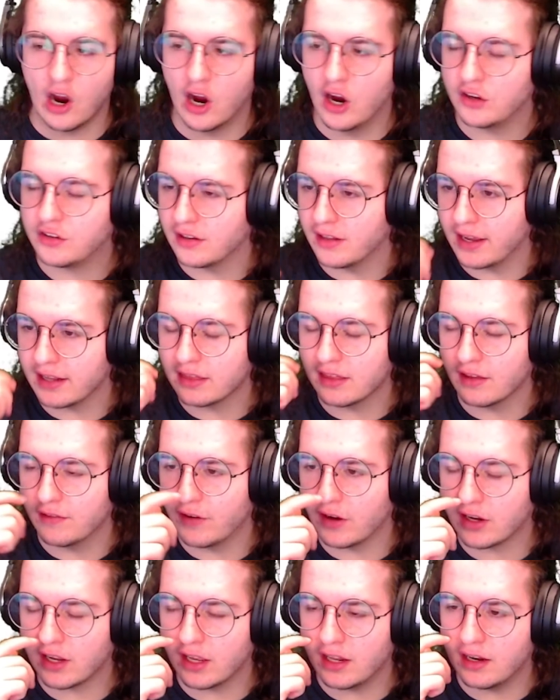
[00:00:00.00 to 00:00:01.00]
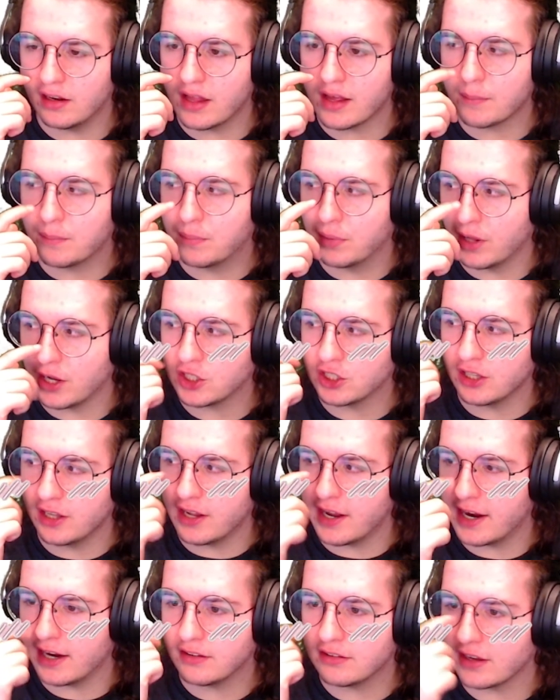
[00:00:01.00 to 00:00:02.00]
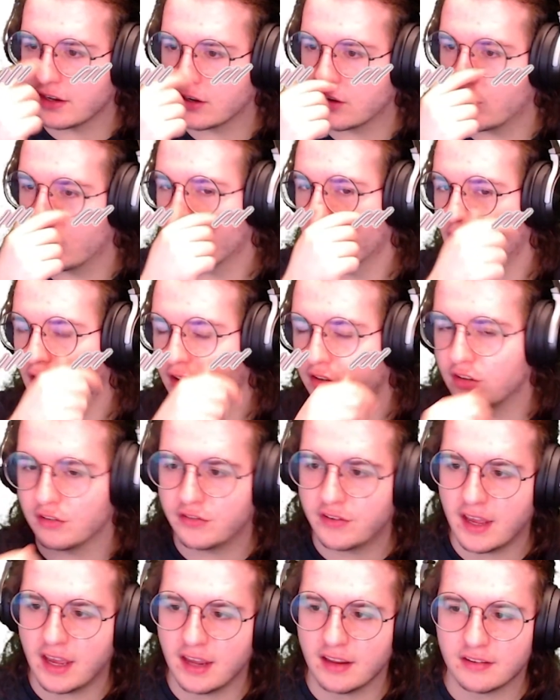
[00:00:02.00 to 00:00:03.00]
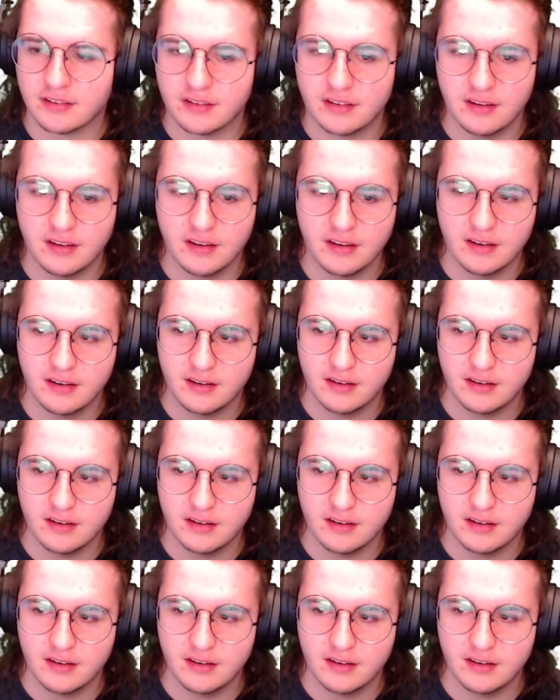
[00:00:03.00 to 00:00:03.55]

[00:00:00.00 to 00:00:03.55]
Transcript: Or is it like the fucking like blush lines that go across your face?